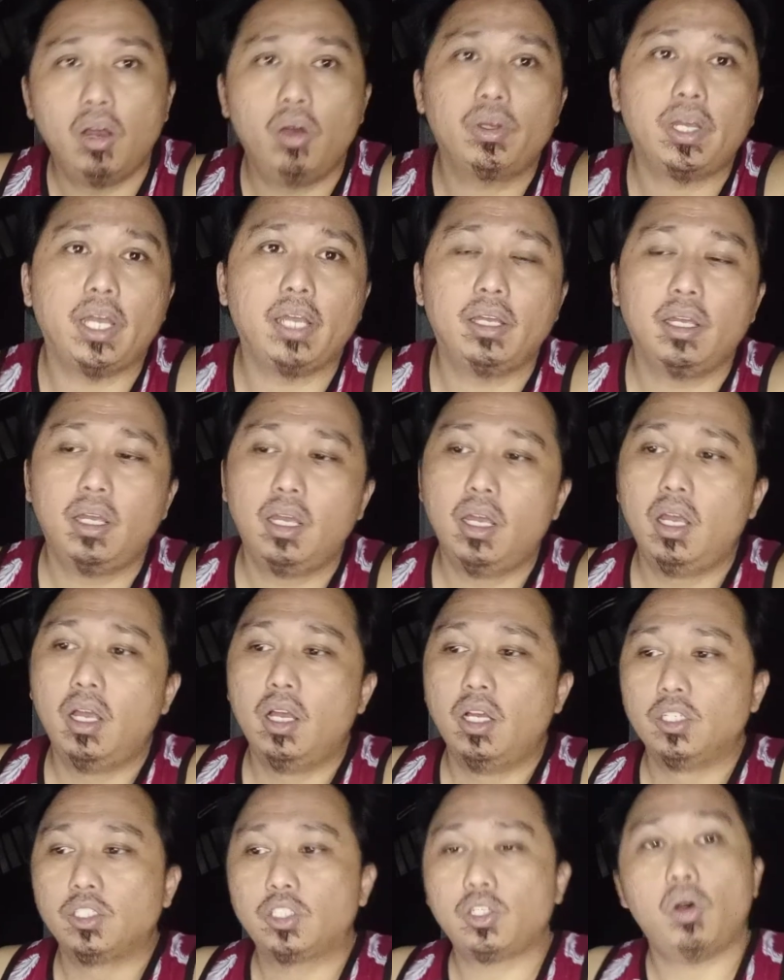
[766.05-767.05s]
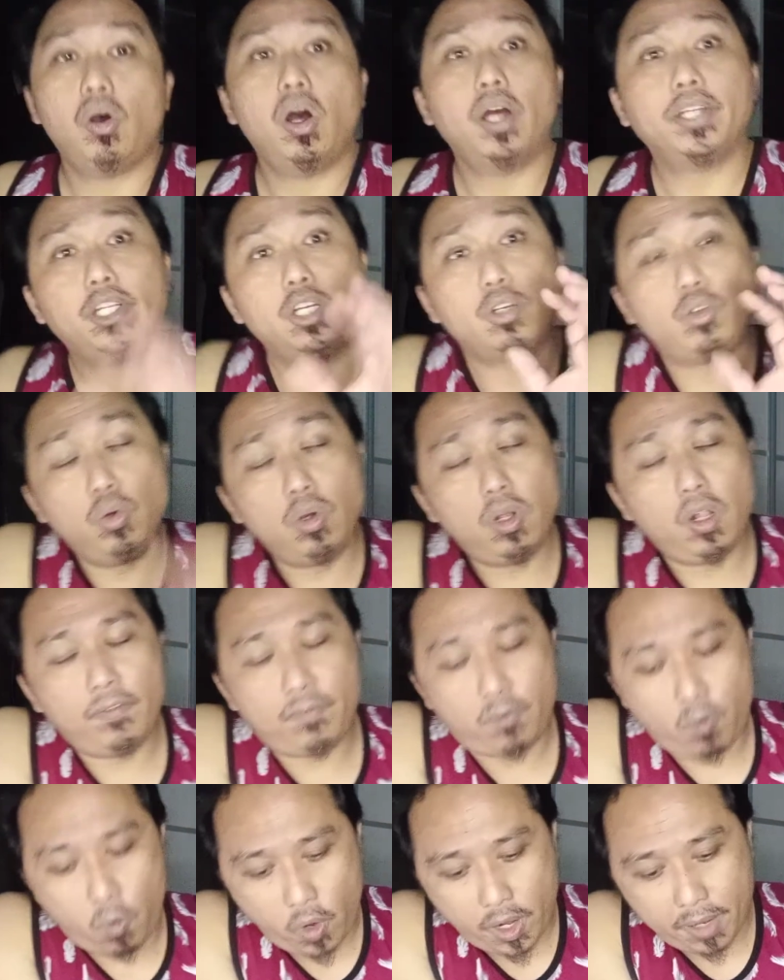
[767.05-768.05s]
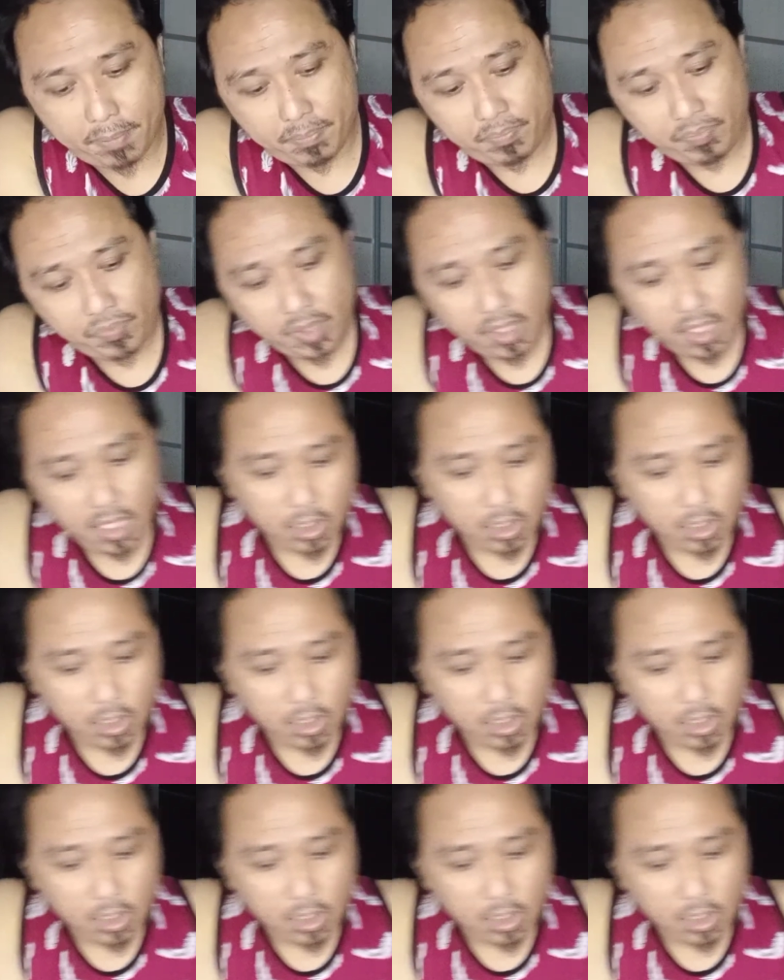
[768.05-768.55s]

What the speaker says: Okay, so on the Google form,